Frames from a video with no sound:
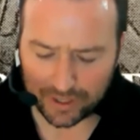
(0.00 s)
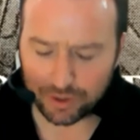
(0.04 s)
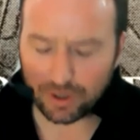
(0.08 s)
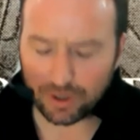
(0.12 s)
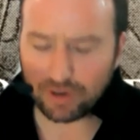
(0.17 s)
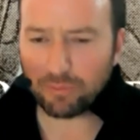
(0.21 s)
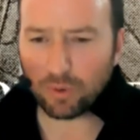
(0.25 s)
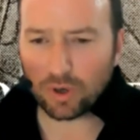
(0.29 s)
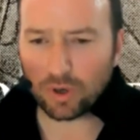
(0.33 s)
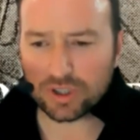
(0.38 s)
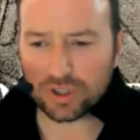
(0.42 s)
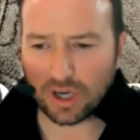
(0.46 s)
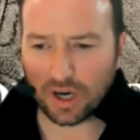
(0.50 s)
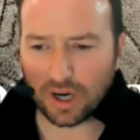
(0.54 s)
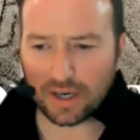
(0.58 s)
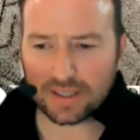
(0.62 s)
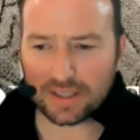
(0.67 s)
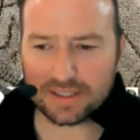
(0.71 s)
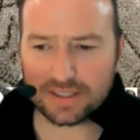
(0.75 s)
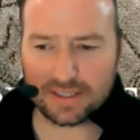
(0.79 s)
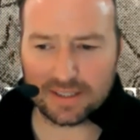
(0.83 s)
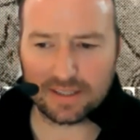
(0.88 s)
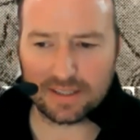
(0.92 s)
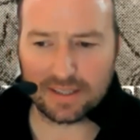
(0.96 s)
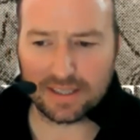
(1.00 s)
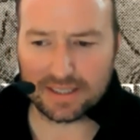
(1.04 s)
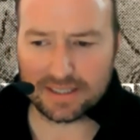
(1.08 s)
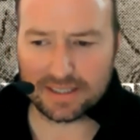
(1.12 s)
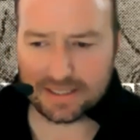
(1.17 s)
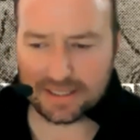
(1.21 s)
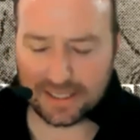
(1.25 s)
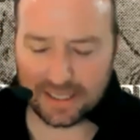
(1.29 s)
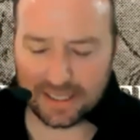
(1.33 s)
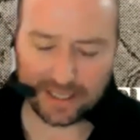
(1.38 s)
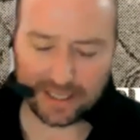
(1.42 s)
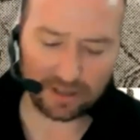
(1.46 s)
do have more talks
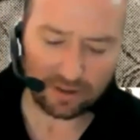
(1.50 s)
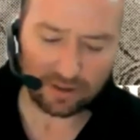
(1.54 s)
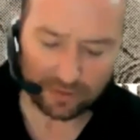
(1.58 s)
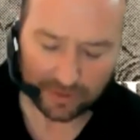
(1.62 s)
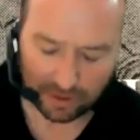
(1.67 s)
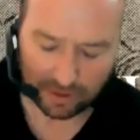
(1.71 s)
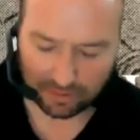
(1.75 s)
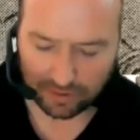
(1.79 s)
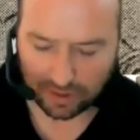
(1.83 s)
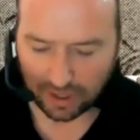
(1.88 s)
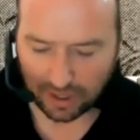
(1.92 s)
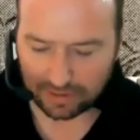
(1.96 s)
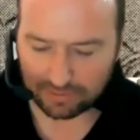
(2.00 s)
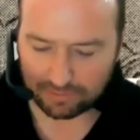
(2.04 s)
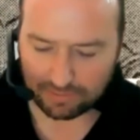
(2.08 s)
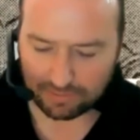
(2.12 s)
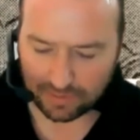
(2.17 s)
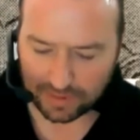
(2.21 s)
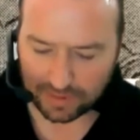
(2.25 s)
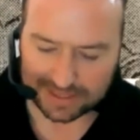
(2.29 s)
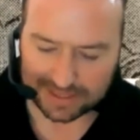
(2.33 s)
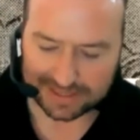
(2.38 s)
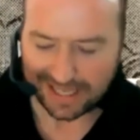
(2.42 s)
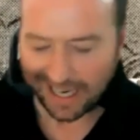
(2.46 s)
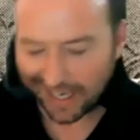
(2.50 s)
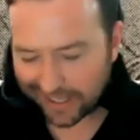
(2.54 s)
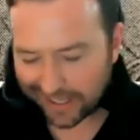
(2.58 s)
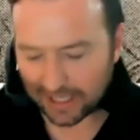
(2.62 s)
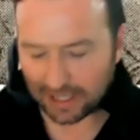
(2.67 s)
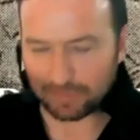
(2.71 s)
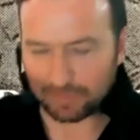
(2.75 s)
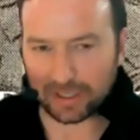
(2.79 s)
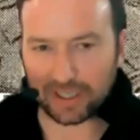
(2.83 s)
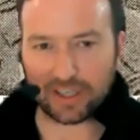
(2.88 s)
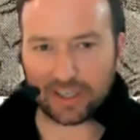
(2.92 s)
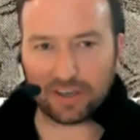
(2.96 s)
this year, though not this
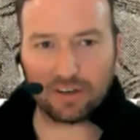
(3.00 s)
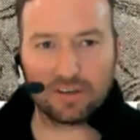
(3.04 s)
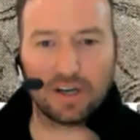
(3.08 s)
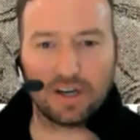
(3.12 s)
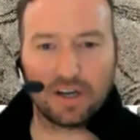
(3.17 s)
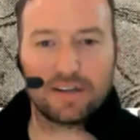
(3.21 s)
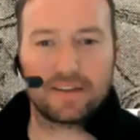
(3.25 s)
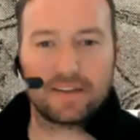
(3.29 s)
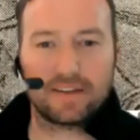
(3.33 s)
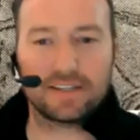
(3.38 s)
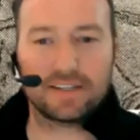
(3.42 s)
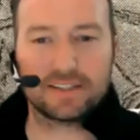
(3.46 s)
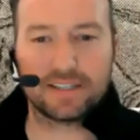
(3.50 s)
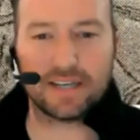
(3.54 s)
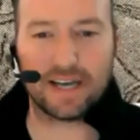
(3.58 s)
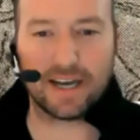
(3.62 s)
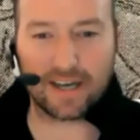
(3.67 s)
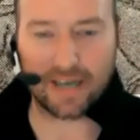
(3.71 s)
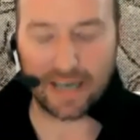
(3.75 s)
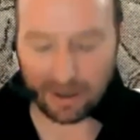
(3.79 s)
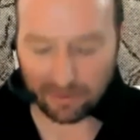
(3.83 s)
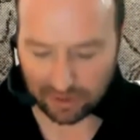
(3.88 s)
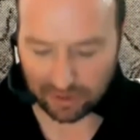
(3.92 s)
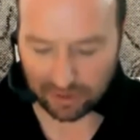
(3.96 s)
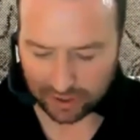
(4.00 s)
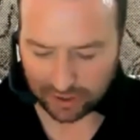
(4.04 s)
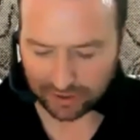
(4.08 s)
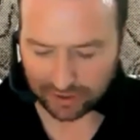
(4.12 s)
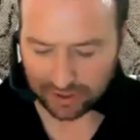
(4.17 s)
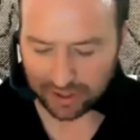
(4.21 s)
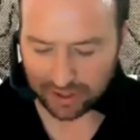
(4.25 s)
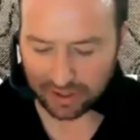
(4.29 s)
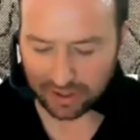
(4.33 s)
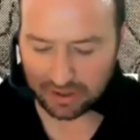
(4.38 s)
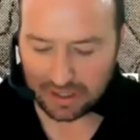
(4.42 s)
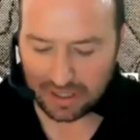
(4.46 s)
academic year, not this calendar
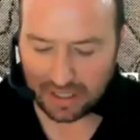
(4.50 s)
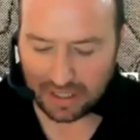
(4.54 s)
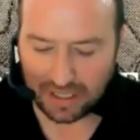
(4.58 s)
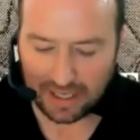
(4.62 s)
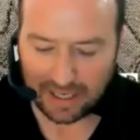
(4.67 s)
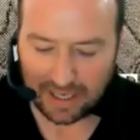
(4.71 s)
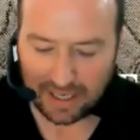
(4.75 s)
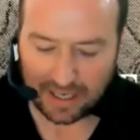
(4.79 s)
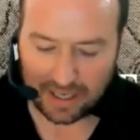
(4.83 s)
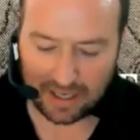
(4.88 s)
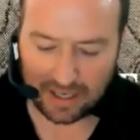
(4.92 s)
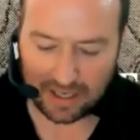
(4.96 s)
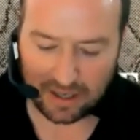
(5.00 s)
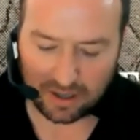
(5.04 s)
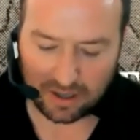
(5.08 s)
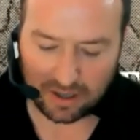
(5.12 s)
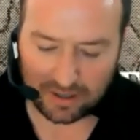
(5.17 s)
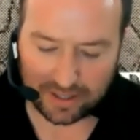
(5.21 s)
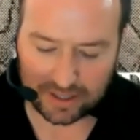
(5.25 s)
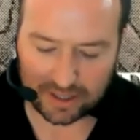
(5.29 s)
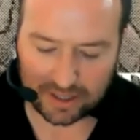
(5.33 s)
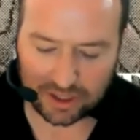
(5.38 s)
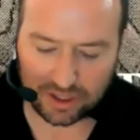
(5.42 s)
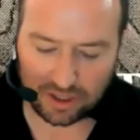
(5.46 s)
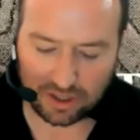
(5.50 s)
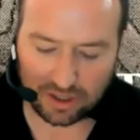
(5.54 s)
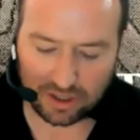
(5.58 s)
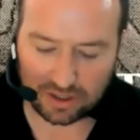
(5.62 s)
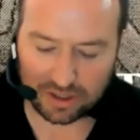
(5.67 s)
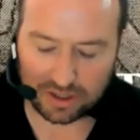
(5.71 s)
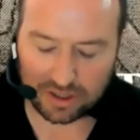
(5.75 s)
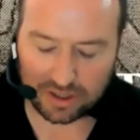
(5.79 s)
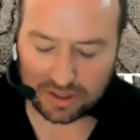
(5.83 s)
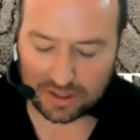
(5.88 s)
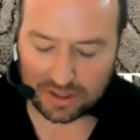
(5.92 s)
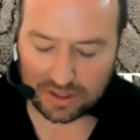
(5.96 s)
year. Our next
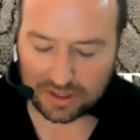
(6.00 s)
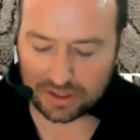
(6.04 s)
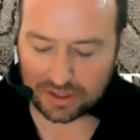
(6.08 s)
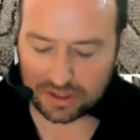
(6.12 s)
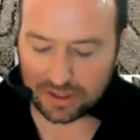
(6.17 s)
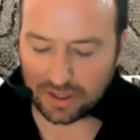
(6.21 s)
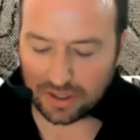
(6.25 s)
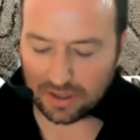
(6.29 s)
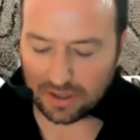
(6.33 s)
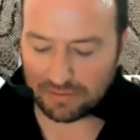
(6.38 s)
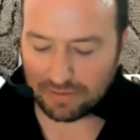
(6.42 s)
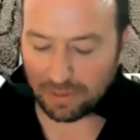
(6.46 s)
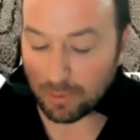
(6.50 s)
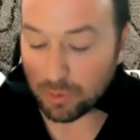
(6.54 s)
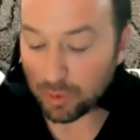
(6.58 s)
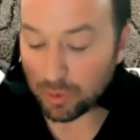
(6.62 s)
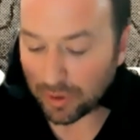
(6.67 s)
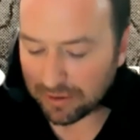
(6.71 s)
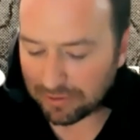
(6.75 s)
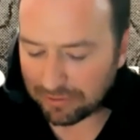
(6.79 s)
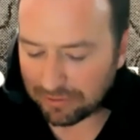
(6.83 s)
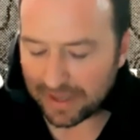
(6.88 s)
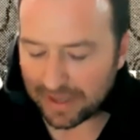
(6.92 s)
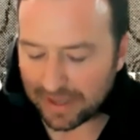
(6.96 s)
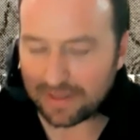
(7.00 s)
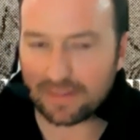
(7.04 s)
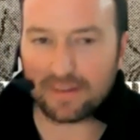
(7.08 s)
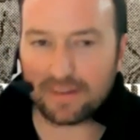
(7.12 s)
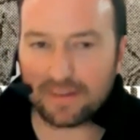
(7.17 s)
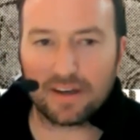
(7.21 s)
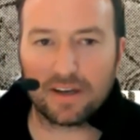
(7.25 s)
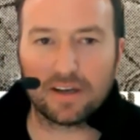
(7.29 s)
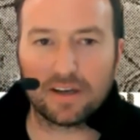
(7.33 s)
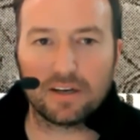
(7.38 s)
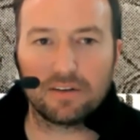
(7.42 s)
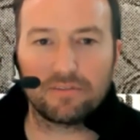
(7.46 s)
talk is February 5th,
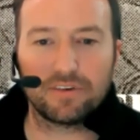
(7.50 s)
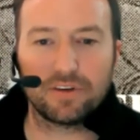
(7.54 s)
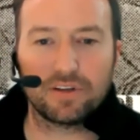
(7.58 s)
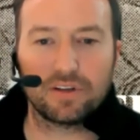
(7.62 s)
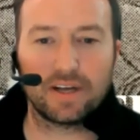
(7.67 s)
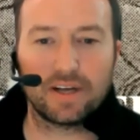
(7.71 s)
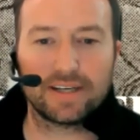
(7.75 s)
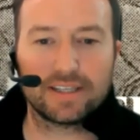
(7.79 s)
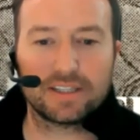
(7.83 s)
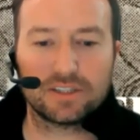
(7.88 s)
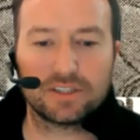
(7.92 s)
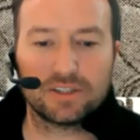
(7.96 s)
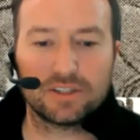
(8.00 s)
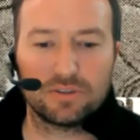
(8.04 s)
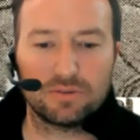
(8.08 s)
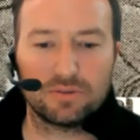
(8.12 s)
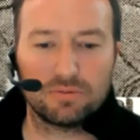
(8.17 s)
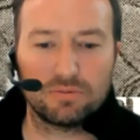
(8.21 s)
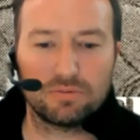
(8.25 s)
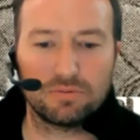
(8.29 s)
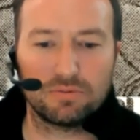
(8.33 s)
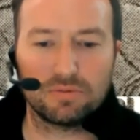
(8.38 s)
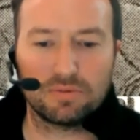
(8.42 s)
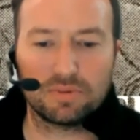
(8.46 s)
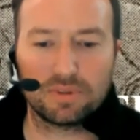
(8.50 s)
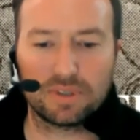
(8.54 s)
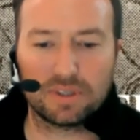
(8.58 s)
and if you'd like to